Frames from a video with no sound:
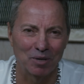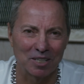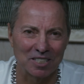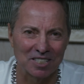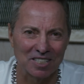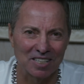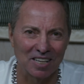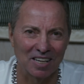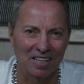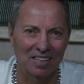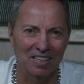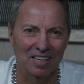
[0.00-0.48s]

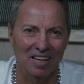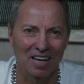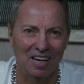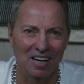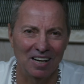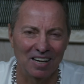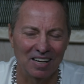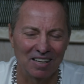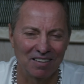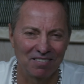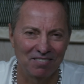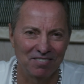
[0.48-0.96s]

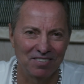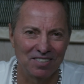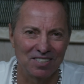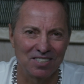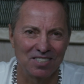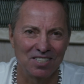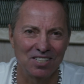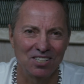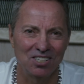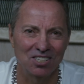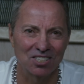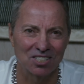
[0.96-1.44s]
emotional,
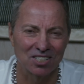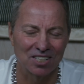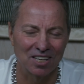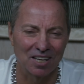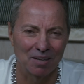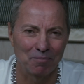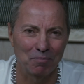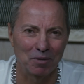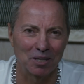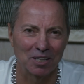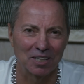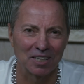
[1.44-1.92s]

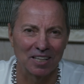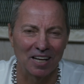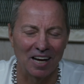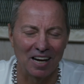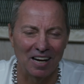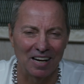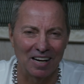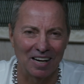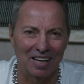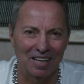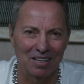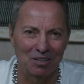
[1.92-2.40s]
physical,
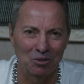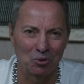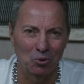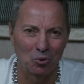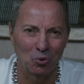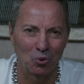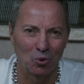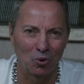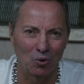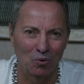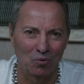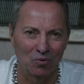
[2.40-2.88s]

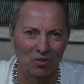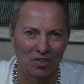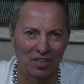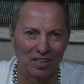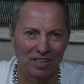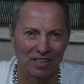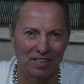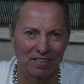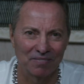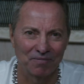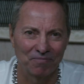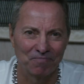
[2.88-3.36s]
mental,
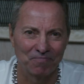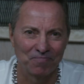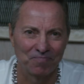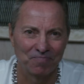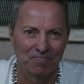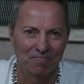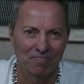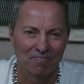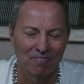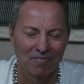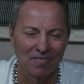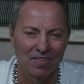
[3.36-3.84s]
and
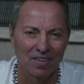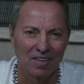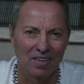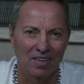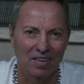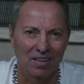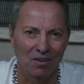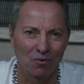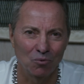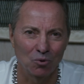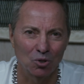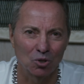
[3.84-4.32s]
spiritual,
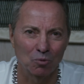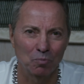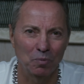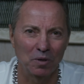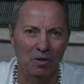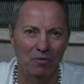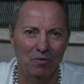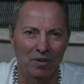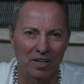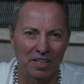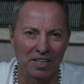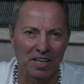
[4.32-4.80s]

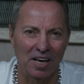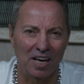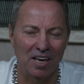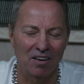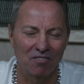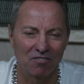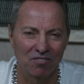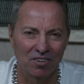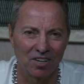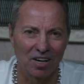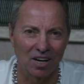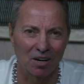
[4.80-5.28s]
and
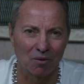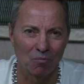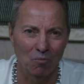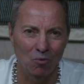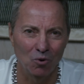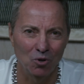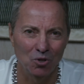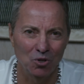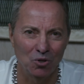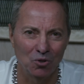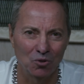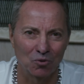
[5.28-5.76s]
now
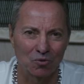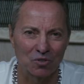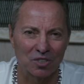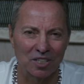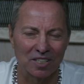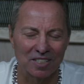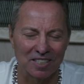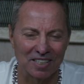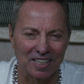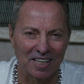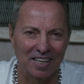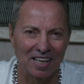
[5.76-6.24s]

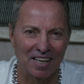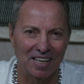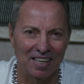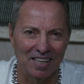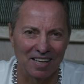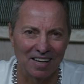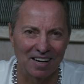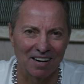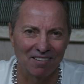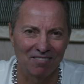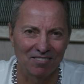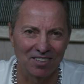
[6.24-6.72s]
bringing them
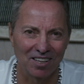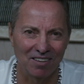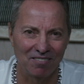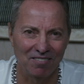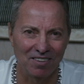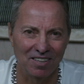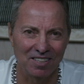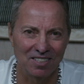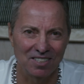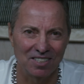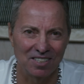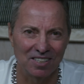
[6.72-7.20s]
into
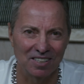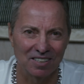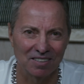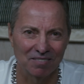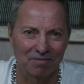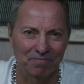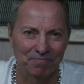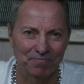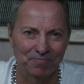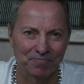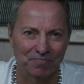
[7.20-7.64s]
harmony,